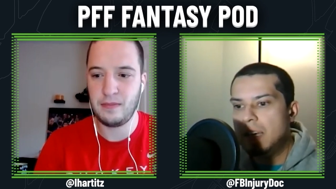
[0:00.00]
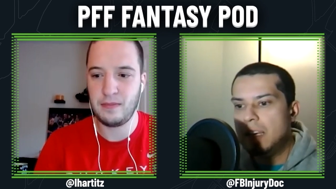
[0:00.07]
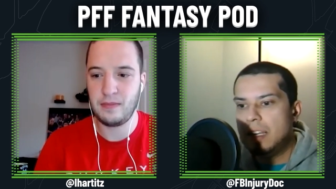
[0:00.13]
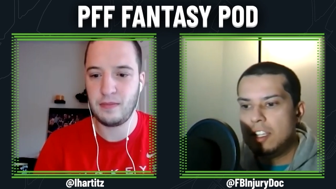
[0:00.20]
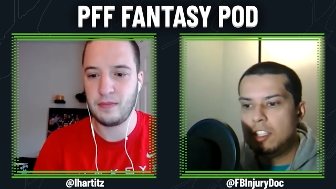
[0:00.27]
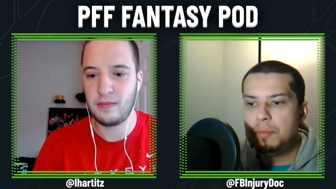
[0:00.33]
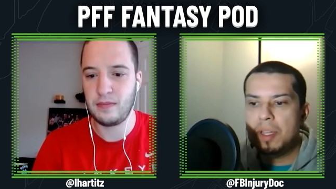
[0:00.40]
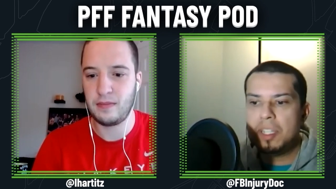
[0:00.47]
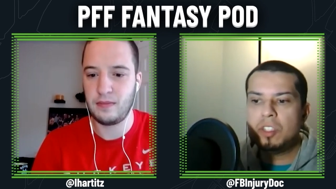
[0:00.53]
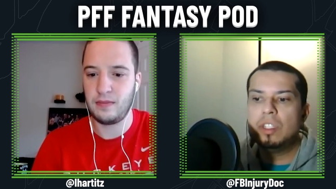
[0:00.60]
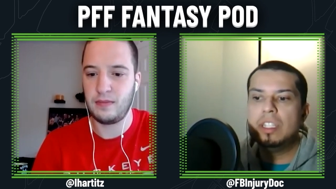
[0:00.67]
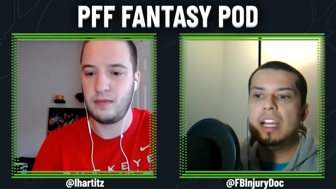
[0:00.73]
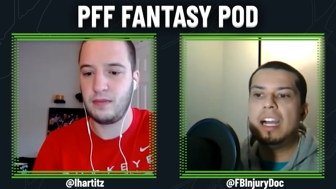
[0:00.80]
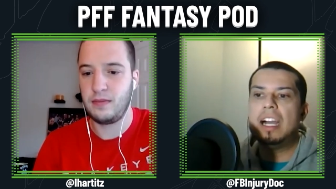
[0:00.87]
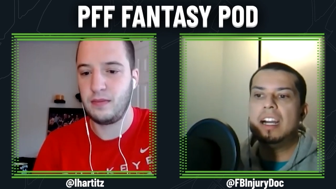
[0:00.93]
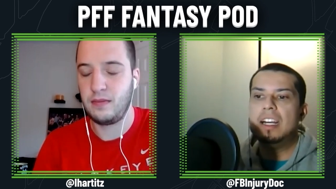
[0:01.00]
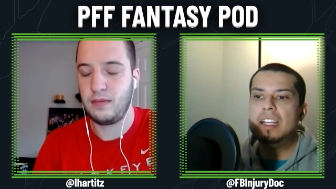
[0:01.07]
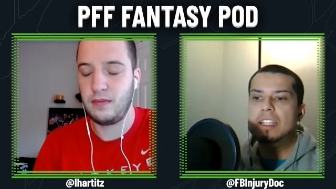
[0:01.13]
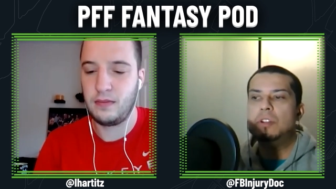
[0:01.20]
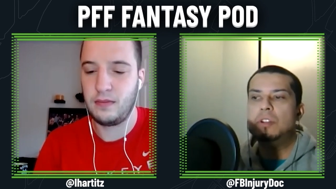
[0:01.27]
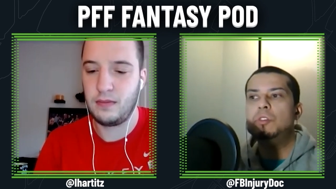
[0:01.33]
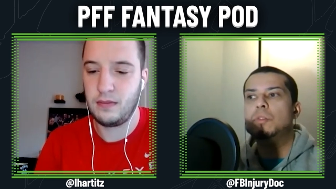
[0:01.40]
Speaker 1: especially uh,
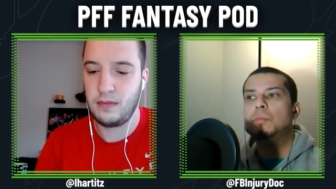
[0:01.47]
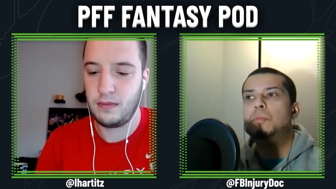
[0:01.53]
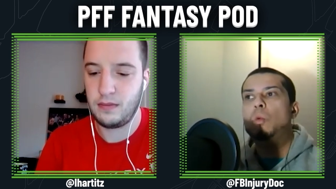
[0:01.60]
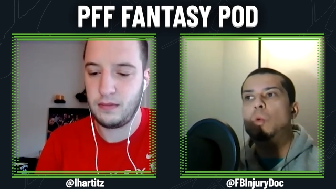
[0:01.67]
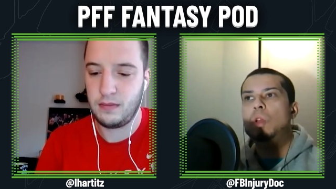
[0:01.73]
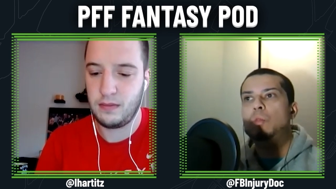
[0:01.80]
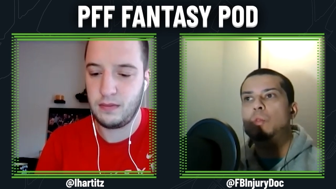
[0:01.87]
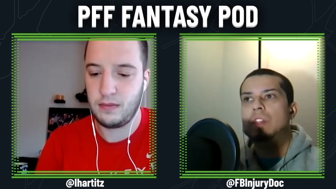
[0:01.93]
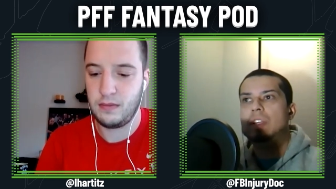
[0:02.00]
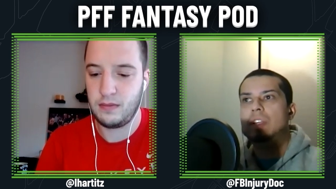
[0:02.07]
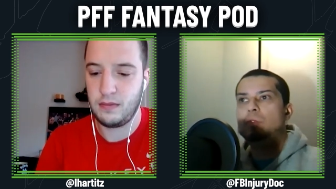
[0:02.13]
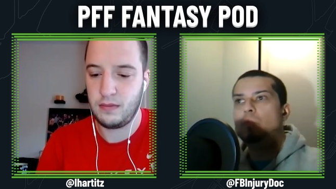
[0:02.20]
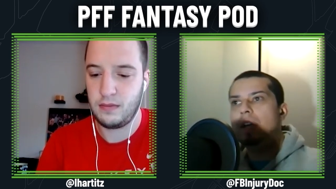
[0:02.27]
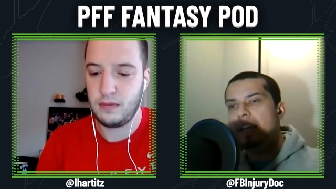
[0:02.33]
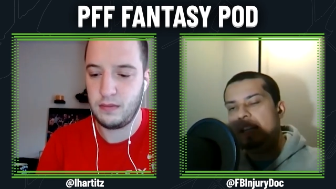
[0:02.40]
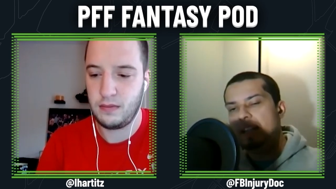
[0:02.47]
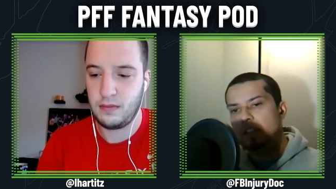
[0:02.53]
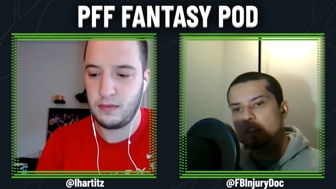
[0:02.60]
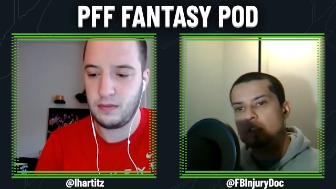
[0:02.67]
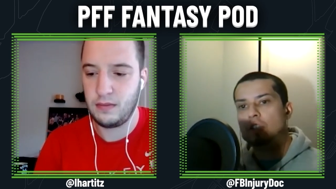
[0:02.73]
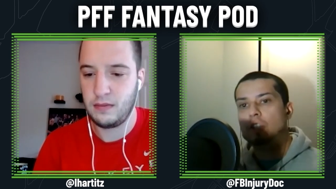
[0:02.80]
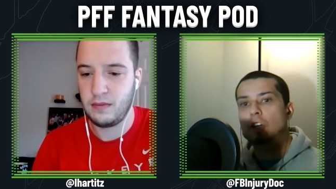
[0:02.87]
there was a point where they went and
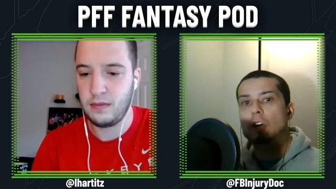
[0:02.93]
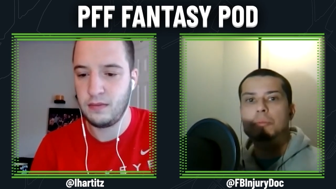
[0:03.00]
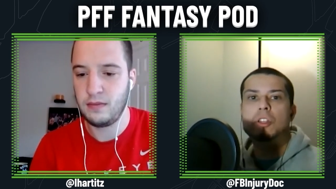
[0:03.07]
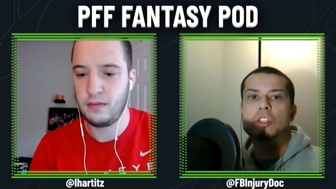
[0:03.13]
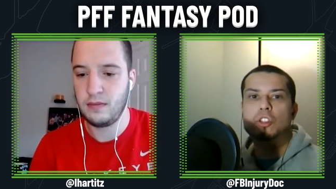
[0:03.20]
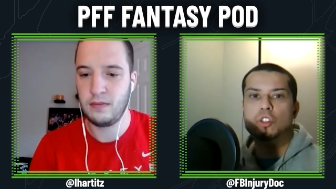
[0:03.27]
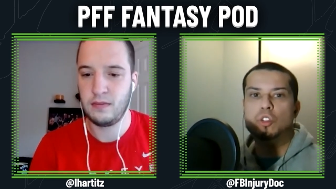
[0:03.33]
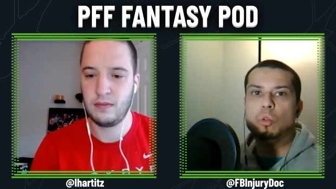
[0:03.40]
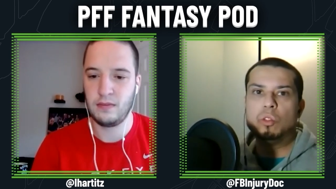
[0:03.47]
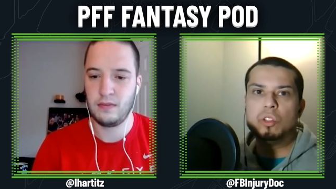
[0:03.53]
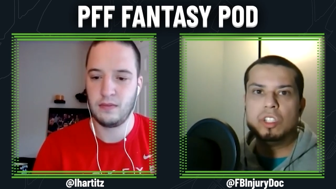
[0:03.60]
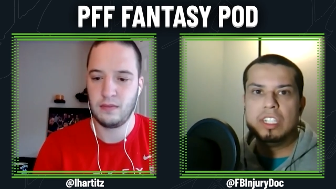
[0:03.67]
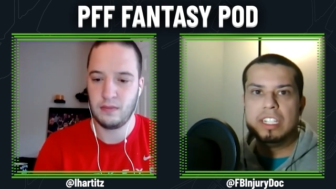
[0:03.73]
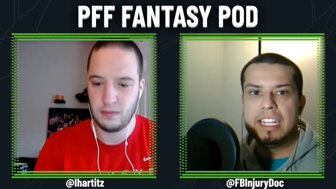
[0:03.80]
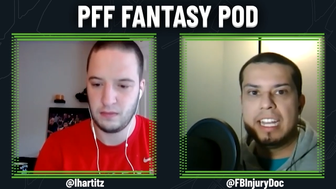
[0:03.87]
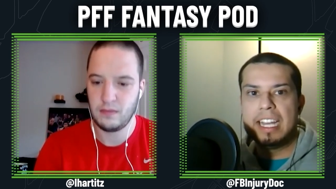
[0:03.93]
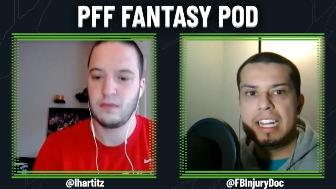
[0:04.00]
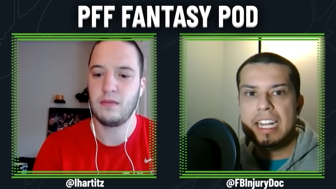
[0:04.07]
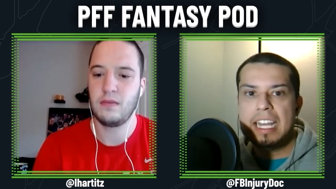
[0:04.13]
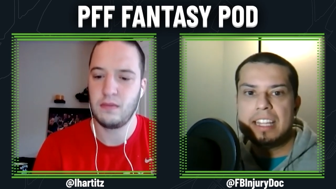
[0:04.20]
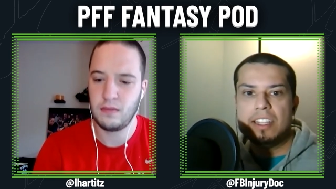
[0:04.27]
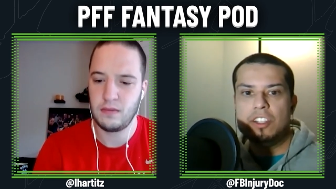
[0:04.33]
scoped his shoulder again
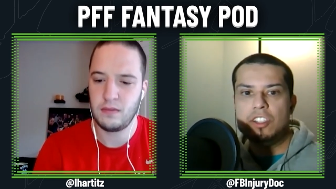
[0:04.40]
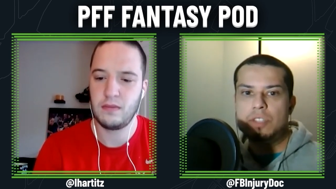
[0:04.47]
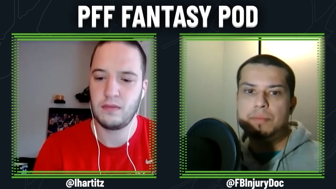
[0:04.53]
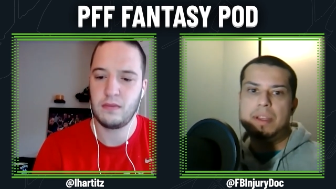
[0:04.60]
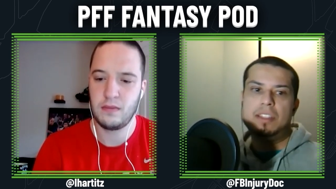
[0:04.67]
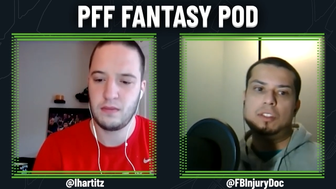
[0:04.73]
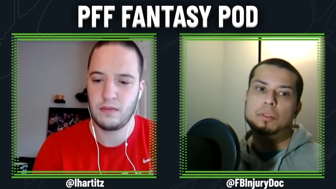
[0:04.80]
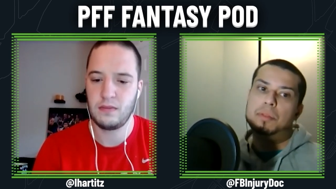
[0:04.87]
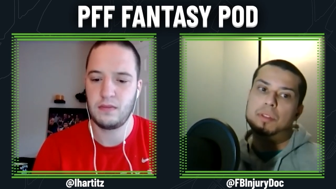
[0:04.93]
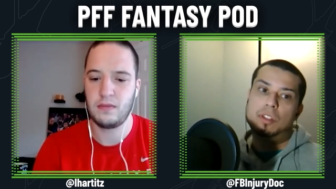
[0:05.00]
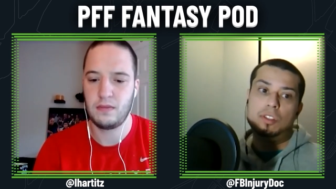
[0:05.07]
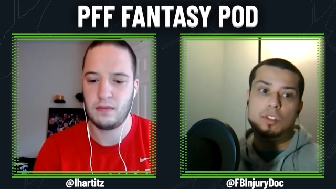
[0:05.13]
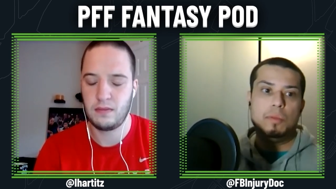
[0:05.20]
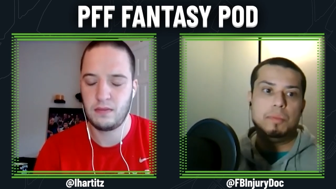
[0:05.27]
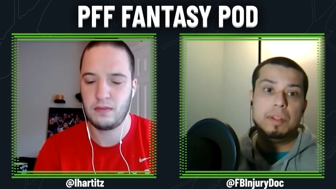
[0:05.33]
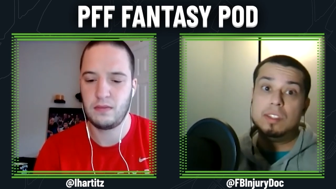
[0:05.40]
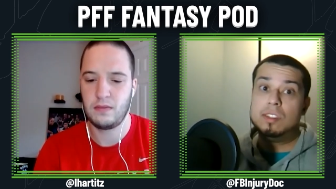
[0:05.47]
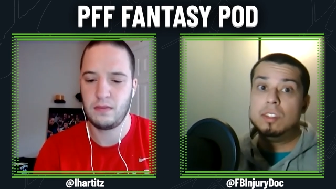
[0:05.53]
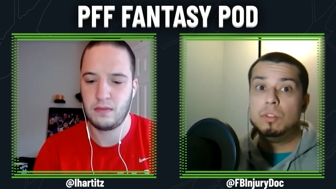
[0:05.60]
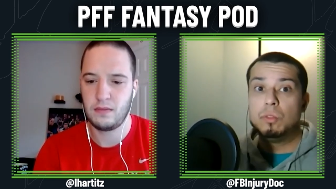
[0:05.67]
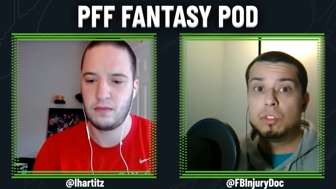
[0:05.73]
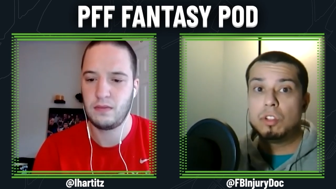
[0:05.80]
and they just basically put the scope in to
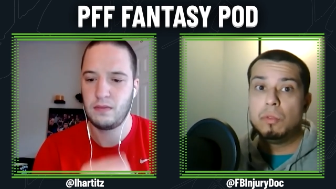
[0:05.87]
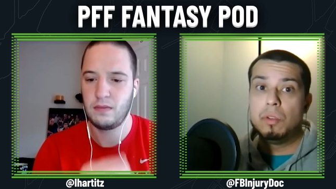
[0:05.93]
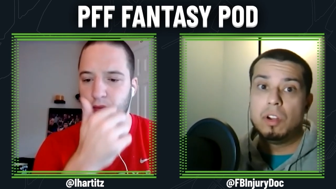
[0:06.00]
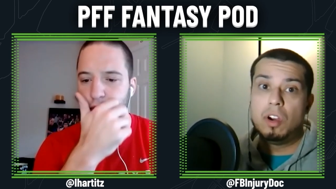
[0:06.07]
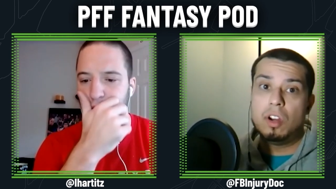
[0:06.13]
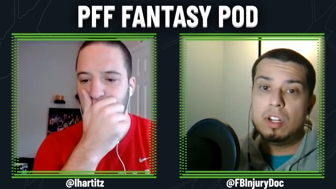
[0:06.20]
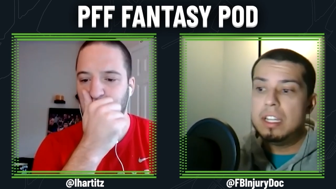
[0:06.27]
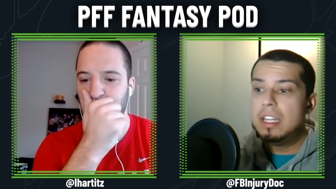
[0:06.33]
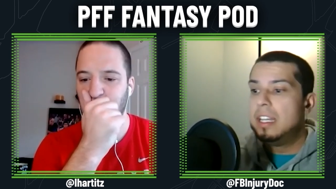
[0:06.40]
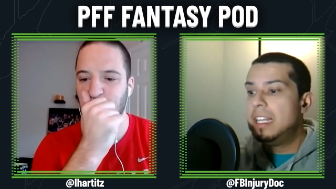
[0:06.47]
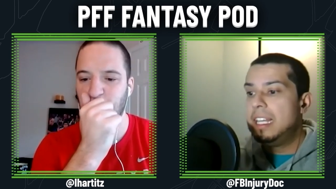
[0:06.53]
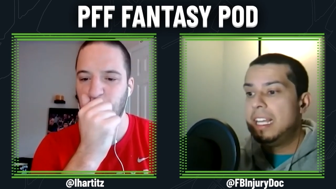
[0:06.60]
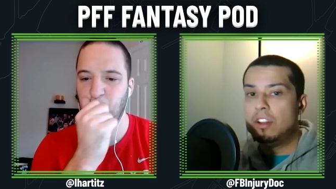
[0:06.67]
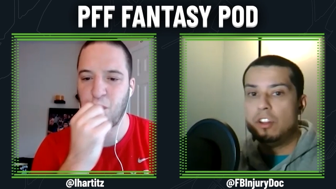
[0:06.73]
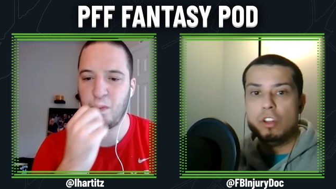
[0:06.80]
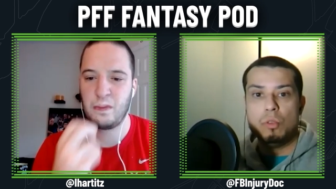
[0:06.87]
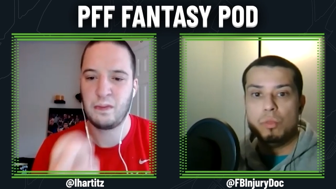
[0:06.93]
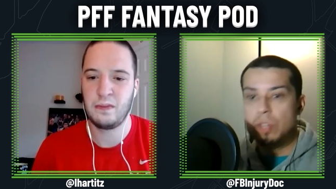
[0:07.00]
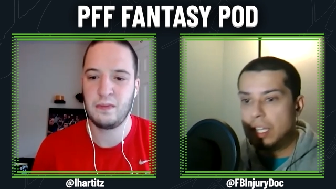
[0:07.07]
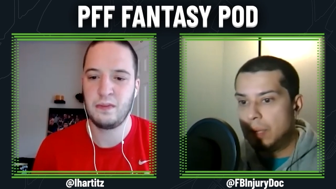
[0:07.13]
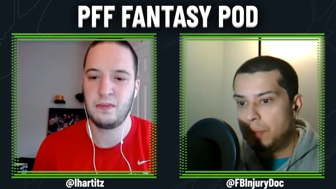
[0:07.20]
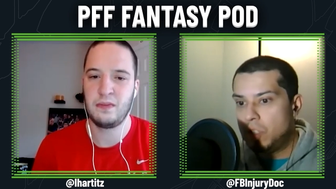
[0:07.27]
see what's going on he had no
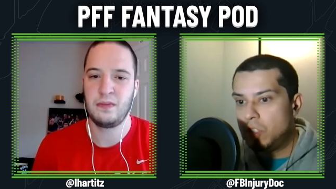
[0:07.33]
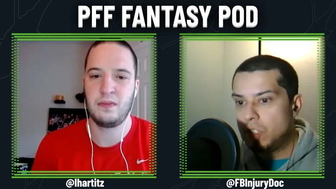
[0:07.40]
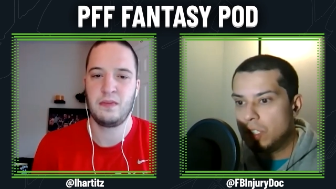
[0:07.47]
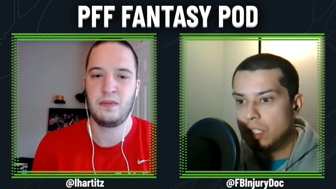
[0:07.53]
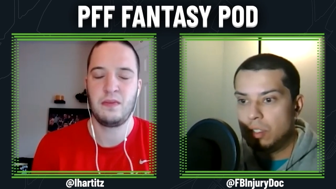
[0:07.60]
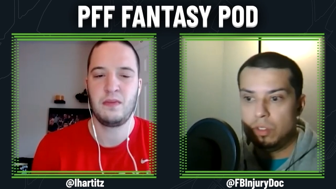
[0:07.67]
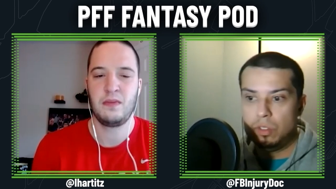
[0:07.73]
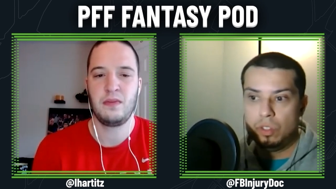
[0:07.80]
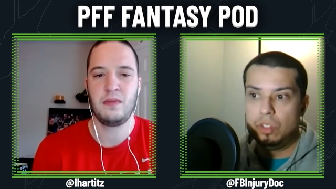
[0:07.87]
damage it,